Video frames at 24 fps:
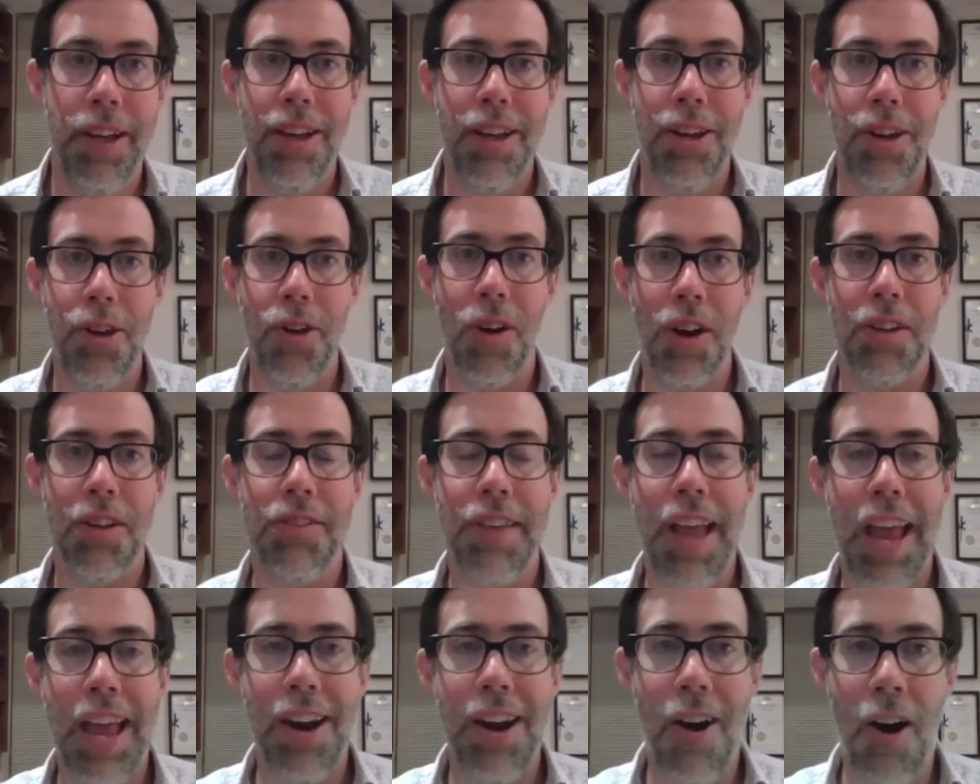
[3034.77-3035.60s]
New York
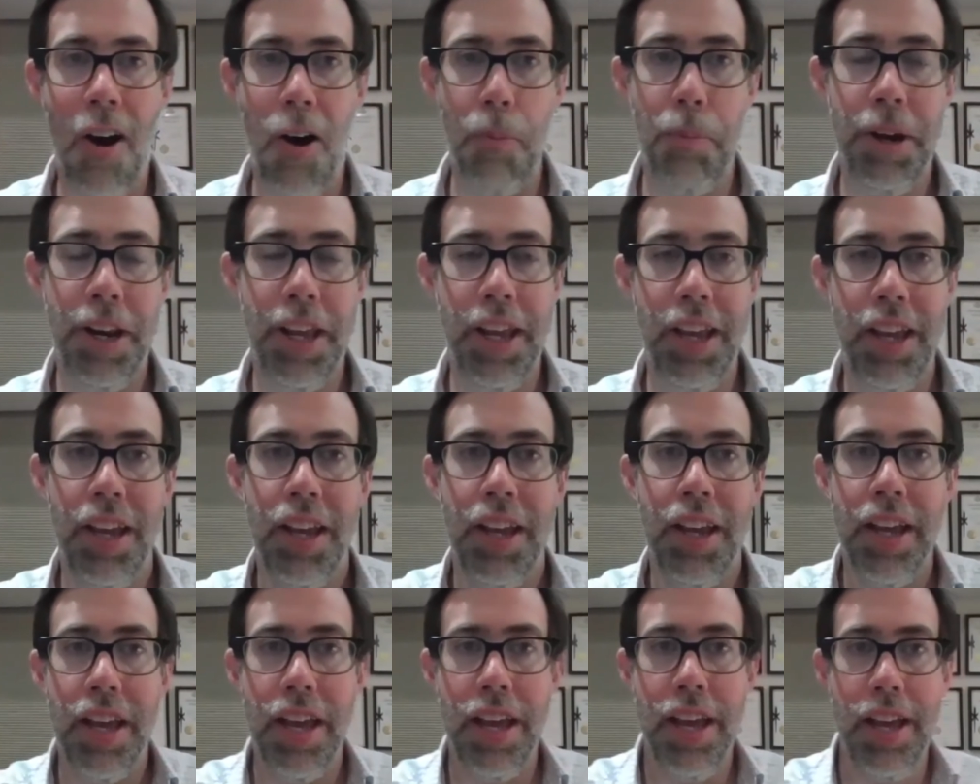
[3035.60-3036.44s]
State, Albany
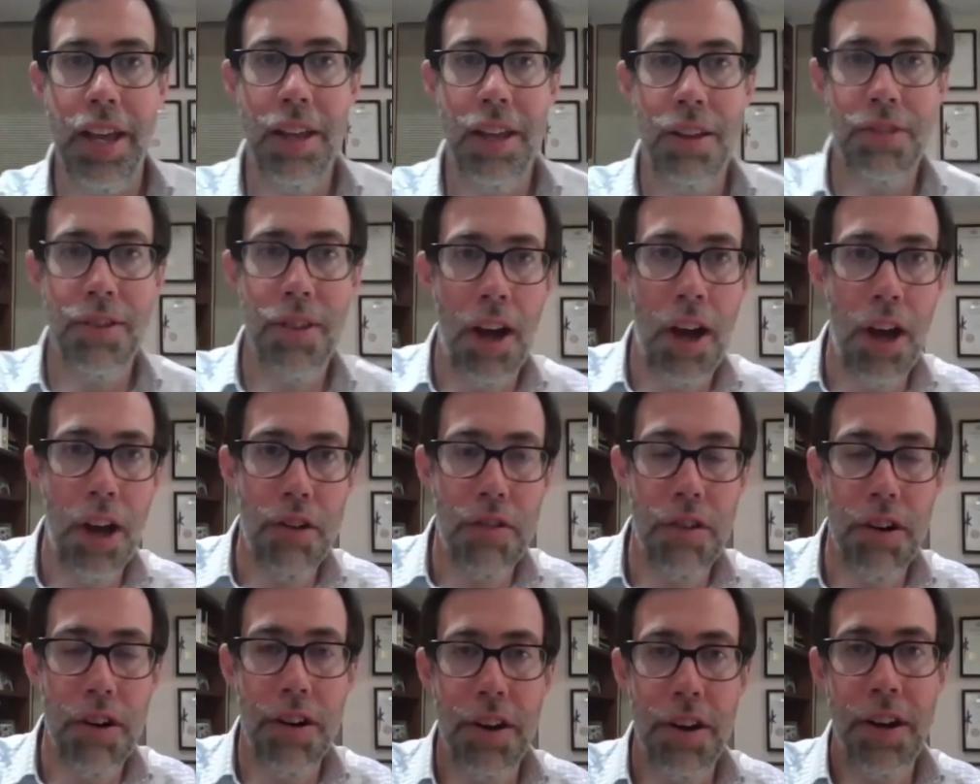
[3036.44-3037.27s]
is
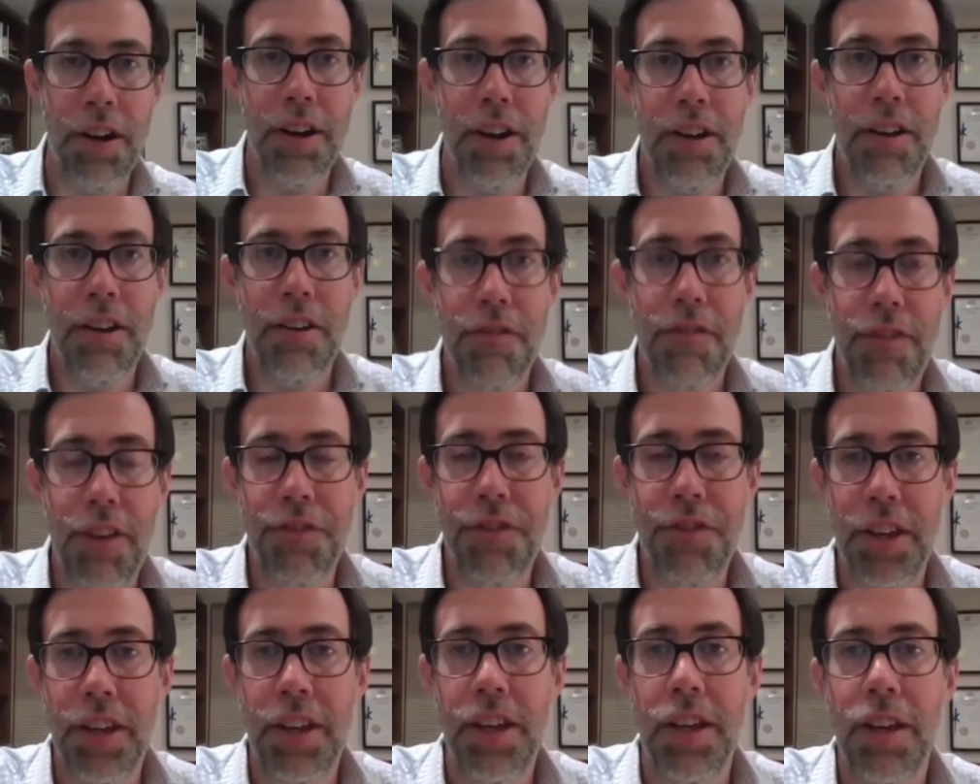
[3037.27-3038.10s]

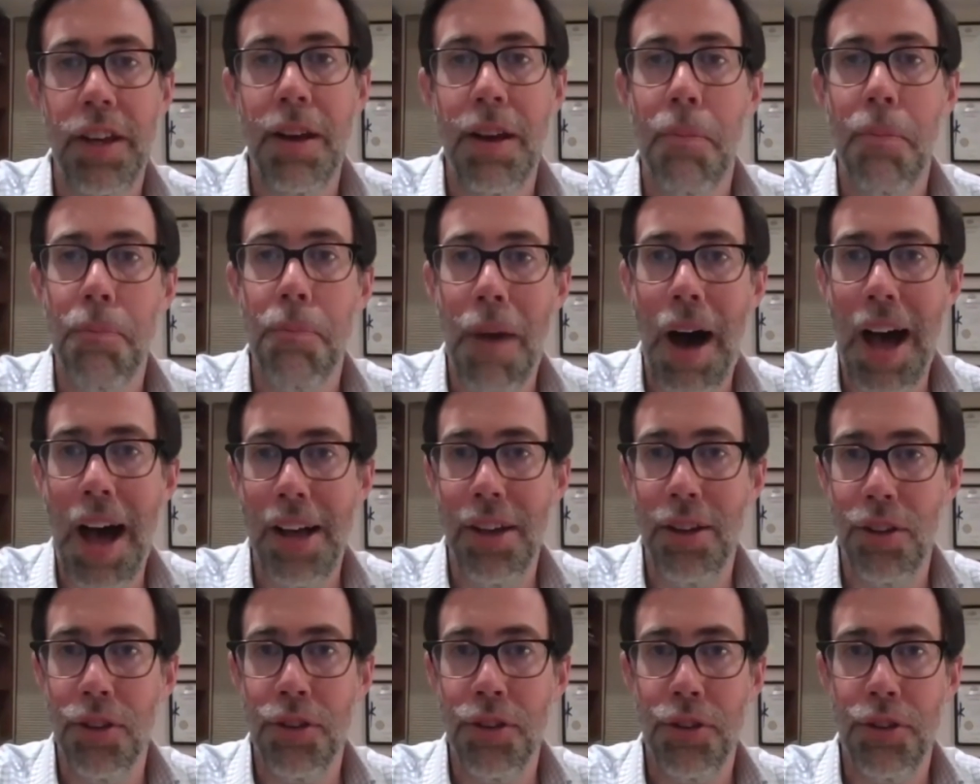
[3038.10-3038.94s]
150
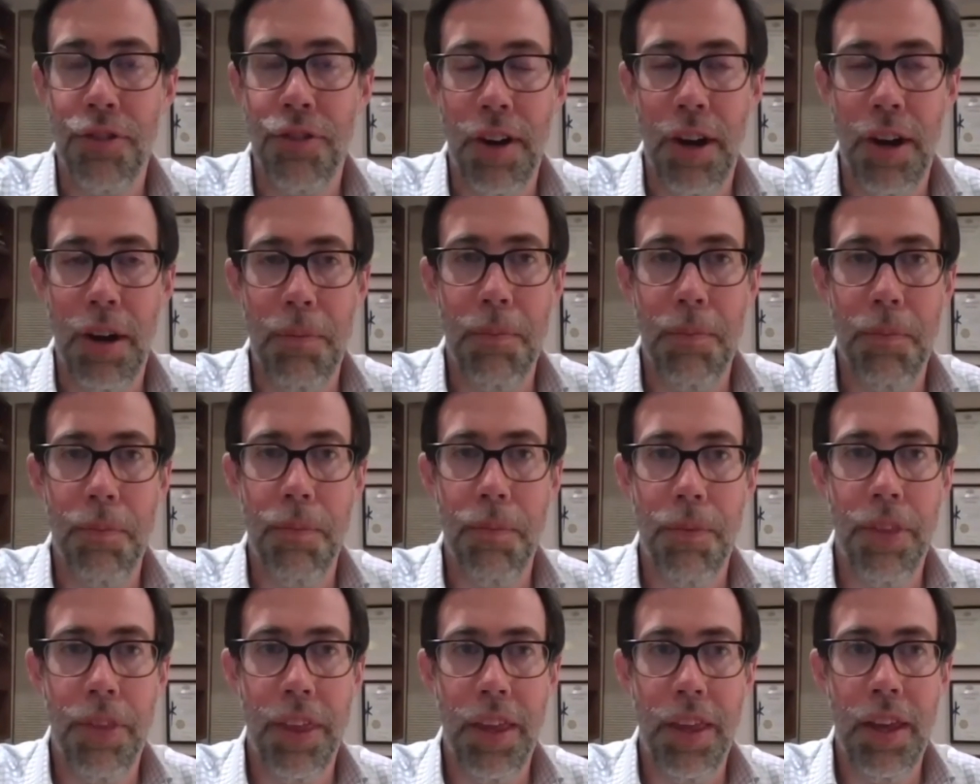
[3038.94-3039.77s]
miles from
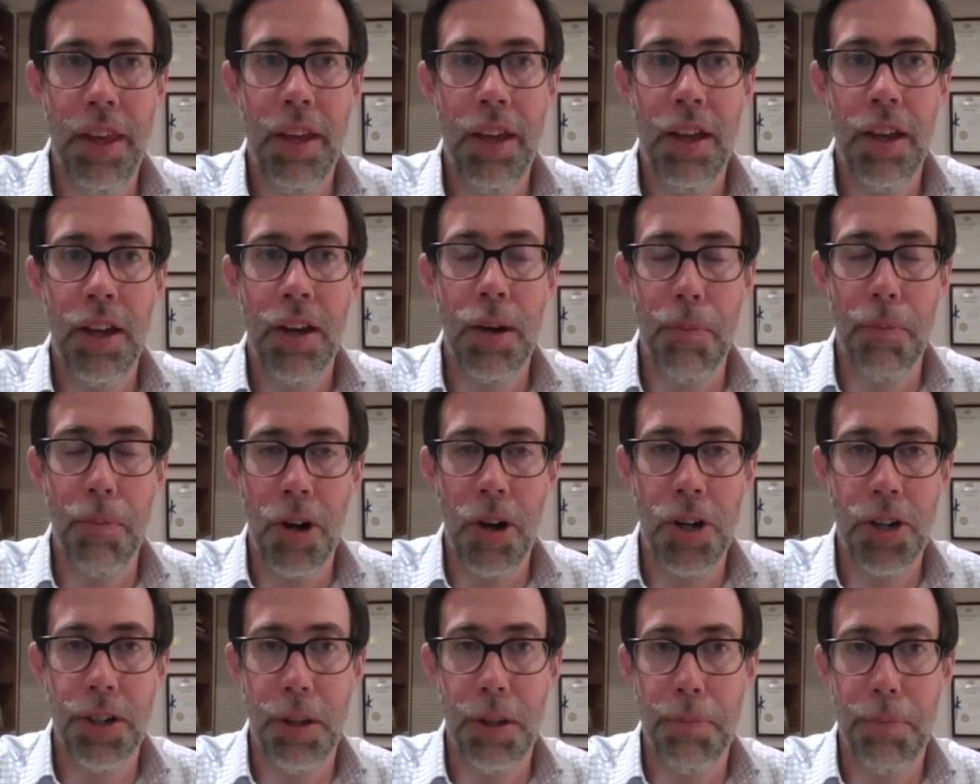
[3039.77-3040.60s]
the
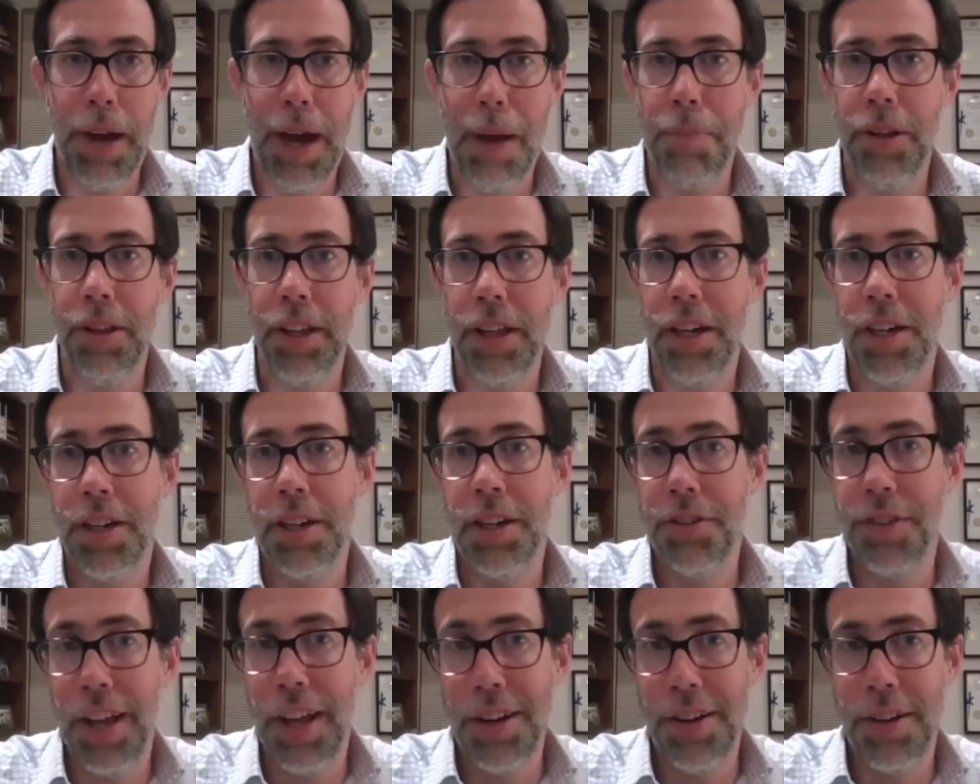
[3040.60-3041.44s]
commercial and population
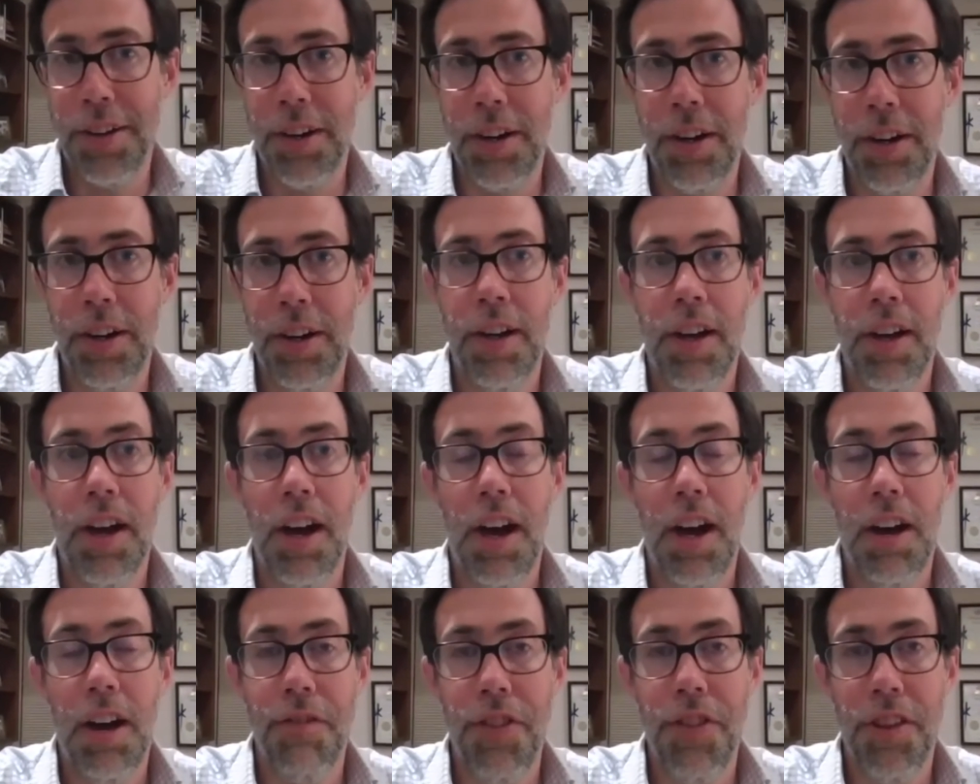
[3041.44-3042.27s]
center
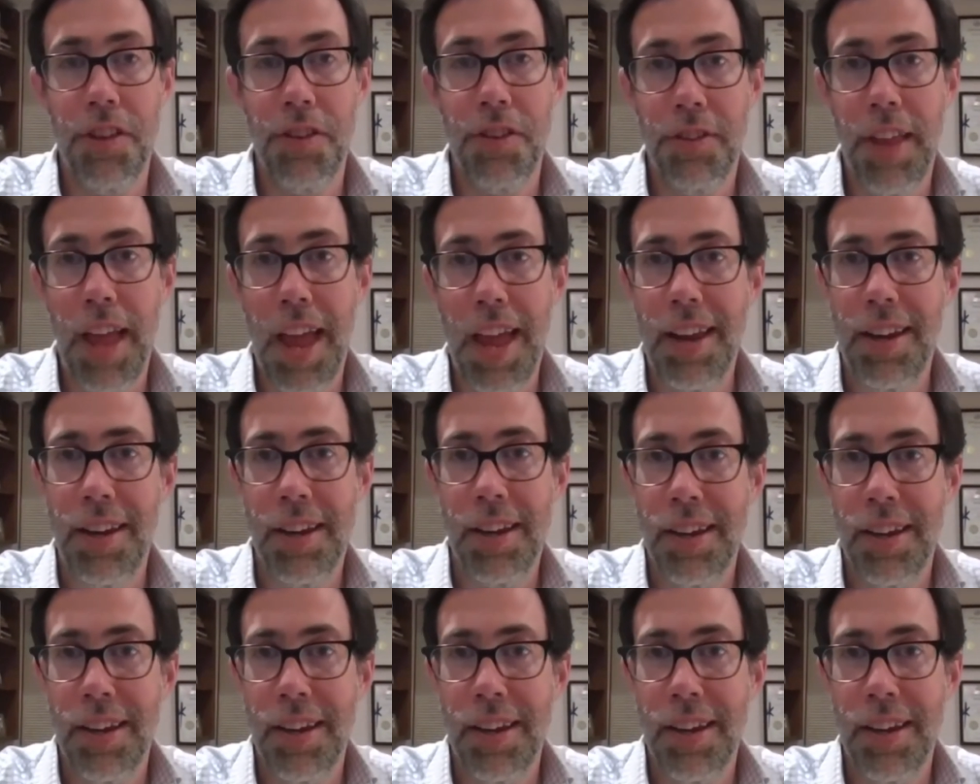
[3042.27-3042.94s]
of the state.